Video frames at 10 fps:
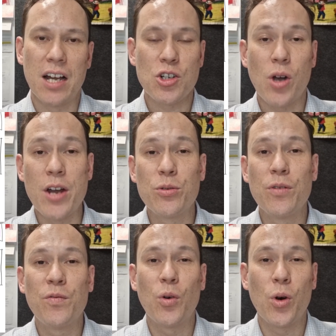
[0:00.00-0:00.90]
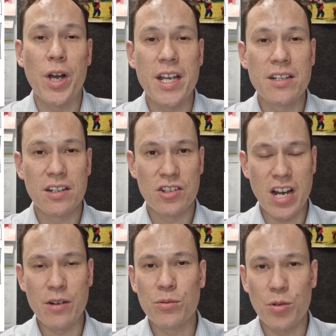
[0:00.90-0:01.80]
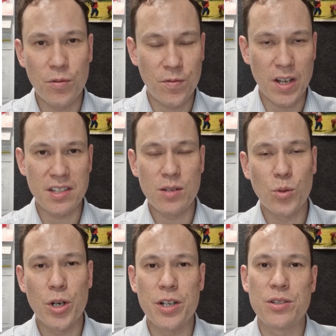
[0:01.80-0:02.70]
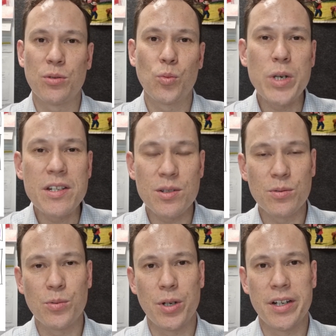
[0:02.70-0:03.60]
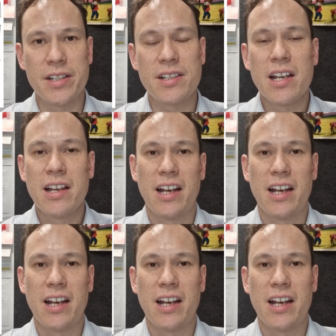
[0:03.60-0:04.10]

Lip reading: Try to avoid general fuzzy words or weasel words.